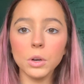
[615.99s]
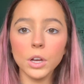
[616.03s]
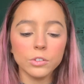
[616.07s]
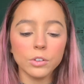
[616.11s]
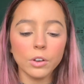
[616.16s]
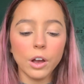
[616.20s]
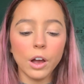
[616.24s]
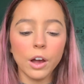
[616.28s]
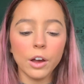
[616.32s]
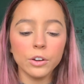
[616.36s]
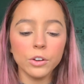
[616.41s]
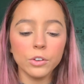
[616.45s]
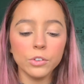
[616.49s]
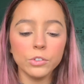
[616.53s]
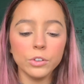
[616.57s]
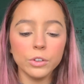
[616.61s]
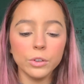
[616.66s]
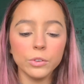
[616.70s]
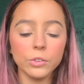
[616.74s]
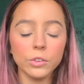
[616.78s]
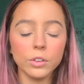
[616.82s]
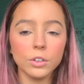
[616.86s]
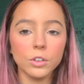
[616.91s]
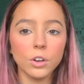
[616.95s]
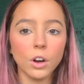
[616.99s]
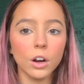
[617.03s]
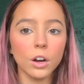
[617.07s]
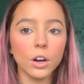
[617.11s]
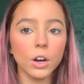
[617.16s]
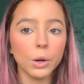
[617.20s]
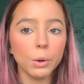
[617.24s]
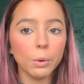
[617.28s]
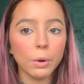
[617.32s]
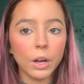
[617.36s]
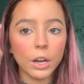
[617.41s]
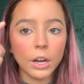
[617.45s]
So I'll just use the
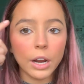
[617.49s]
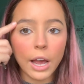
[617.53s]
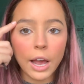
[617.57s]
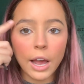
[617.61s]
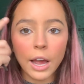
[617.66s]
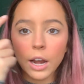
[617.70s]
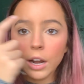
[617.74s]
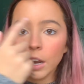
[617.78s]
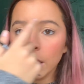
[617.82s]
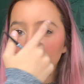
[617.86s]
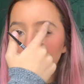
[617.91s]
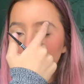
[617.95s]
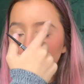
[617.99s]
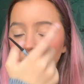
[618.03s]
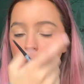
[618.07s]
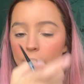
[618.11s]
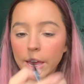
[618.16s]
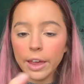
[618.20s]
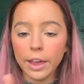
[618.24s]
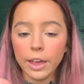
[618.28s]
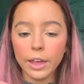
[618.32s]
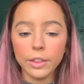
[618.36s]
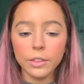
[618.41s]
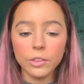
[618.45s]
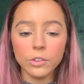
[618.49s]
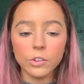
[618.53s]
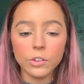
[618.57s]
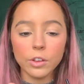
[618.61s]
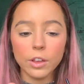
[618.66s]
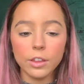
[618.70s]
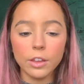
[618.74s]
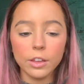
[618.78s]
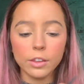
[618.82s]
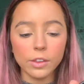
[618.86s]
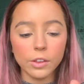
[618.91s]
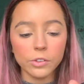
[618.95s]
darker one on the ends.
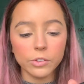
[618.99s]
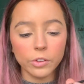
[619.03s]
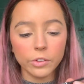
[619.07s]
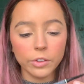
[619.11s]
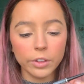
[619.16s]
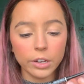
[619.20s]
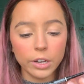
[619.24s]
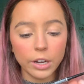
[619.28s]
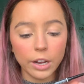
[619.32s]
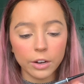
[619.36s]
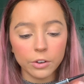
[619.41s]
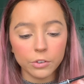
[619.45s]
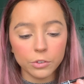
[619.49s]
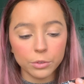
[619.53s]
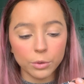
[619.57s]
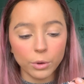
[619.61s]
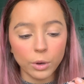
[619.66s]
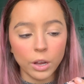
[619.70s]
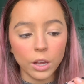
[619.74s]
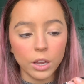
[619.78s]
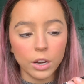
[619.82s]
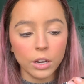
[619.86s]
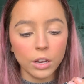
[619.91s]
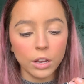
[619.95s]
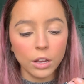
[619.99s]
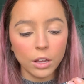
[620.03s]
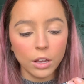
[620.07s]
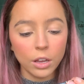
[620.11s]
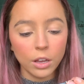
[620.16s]
And then this is the next one.